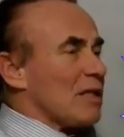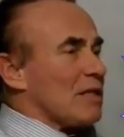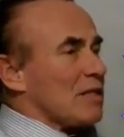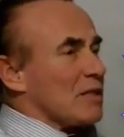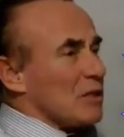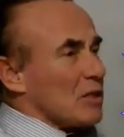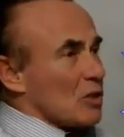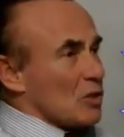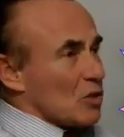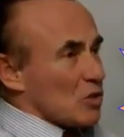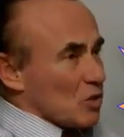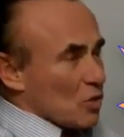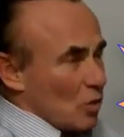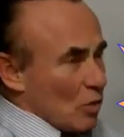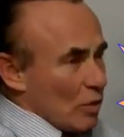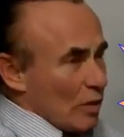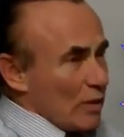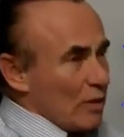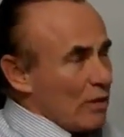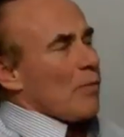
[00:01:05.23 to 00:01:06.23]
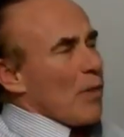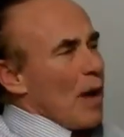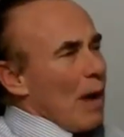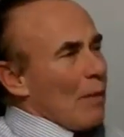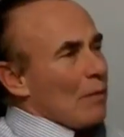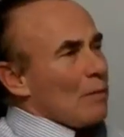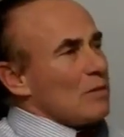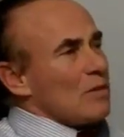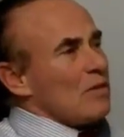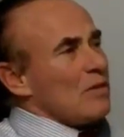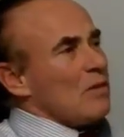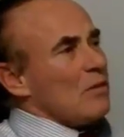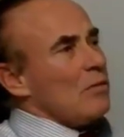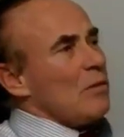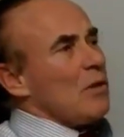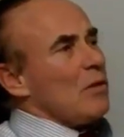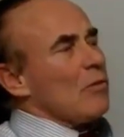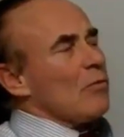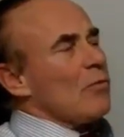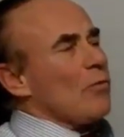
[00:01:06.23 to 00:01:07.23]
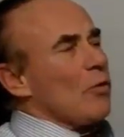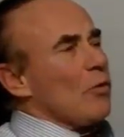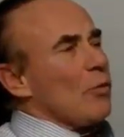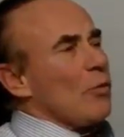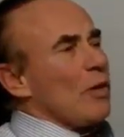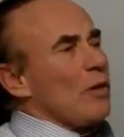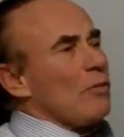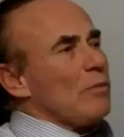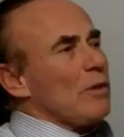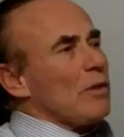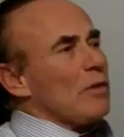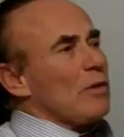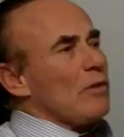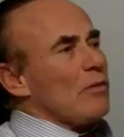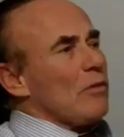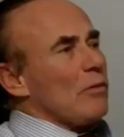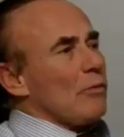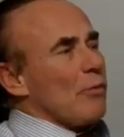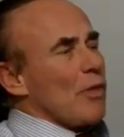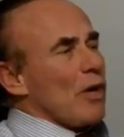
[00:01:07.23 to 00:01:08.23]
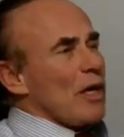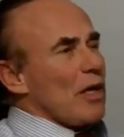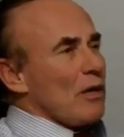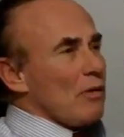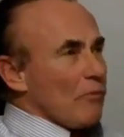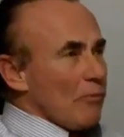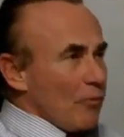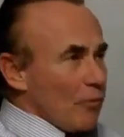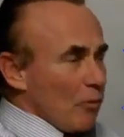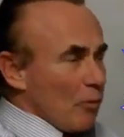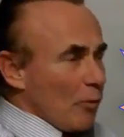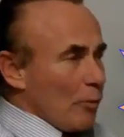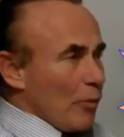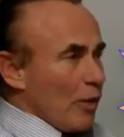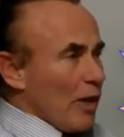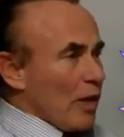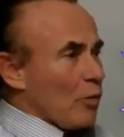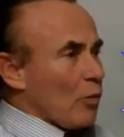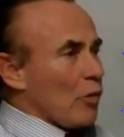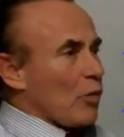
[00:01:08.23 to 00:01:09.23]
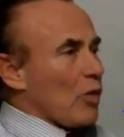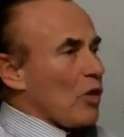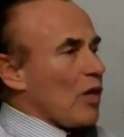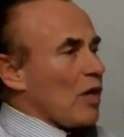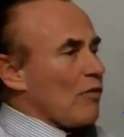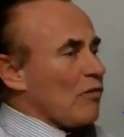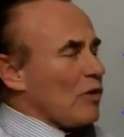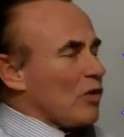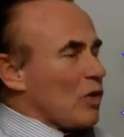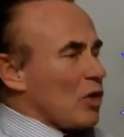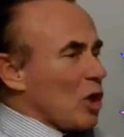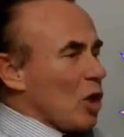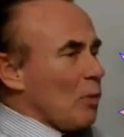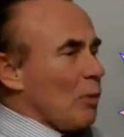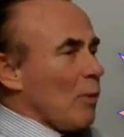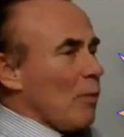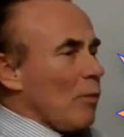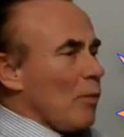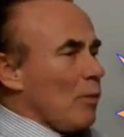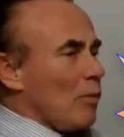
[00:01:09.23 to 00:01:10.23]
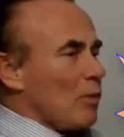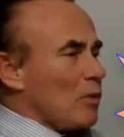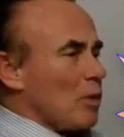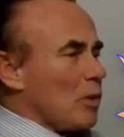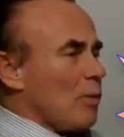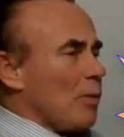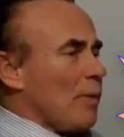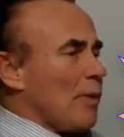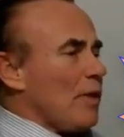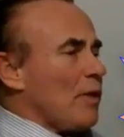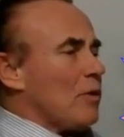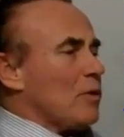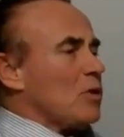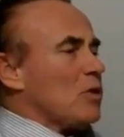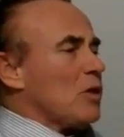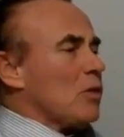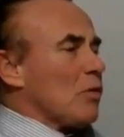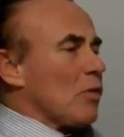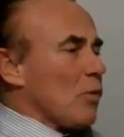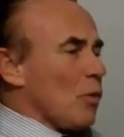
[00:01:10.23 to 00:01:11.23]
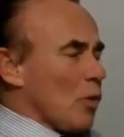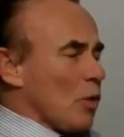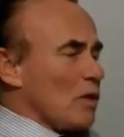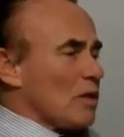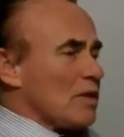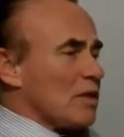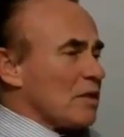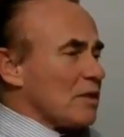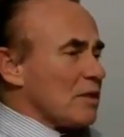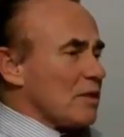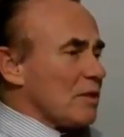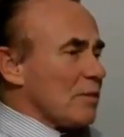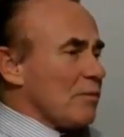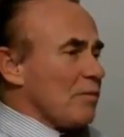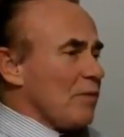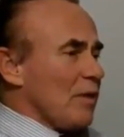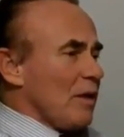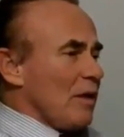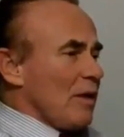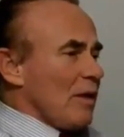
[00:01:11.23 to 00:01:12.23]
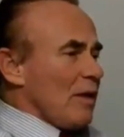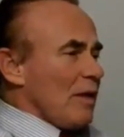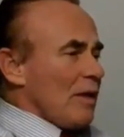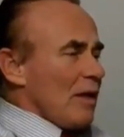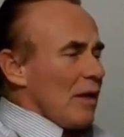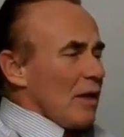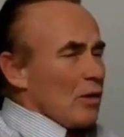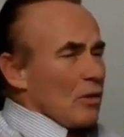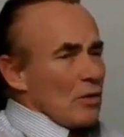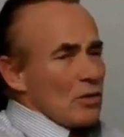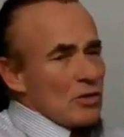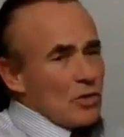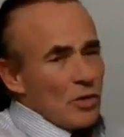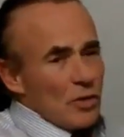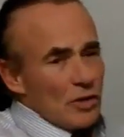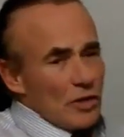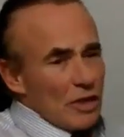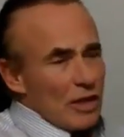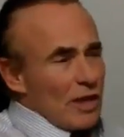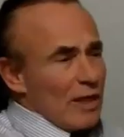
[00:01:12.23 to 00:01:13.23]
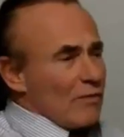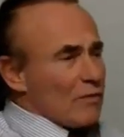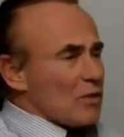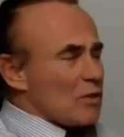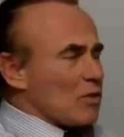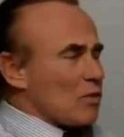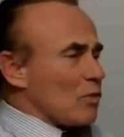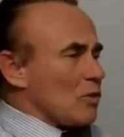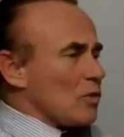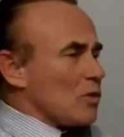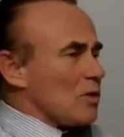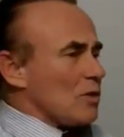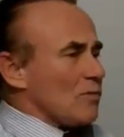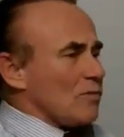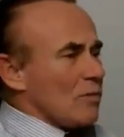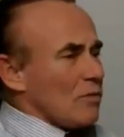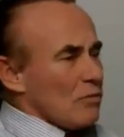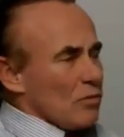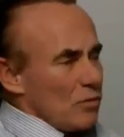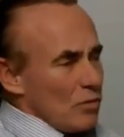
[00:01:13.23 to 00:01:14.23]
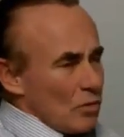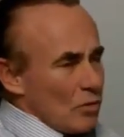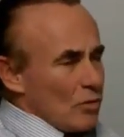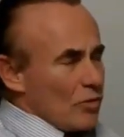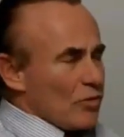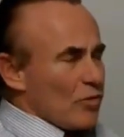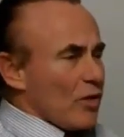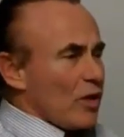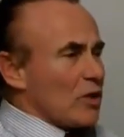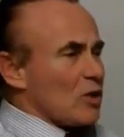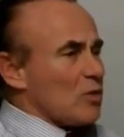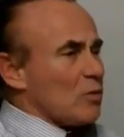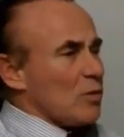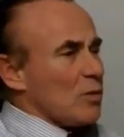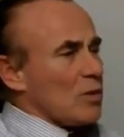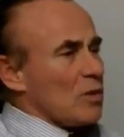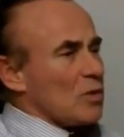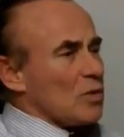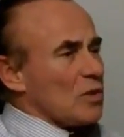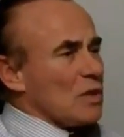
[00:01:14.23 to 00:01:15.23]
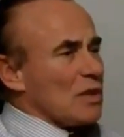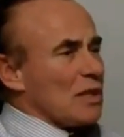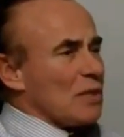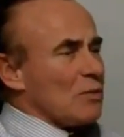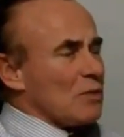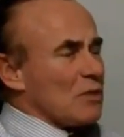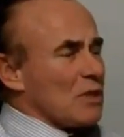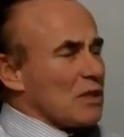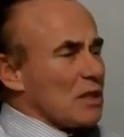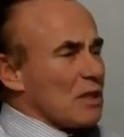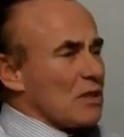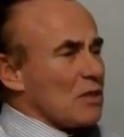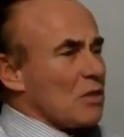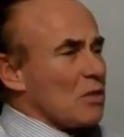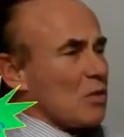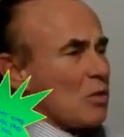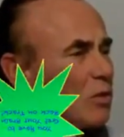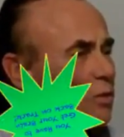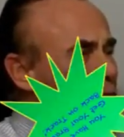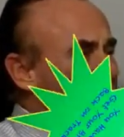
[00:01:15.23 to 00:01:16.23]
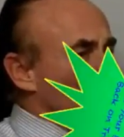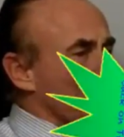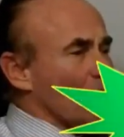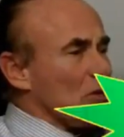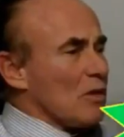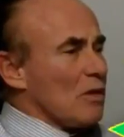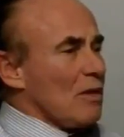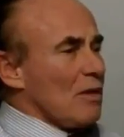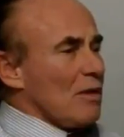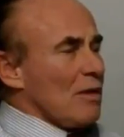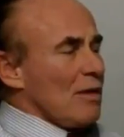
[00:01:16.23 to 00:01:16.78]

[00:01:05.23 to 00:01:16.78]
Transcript: That's the distorted problems in the medial forebrain bundle of the brain, the forebrain where you have the dopaminergic reward system. And also you're going to have distortion of neurotransmitters, receptor sites, and hormones.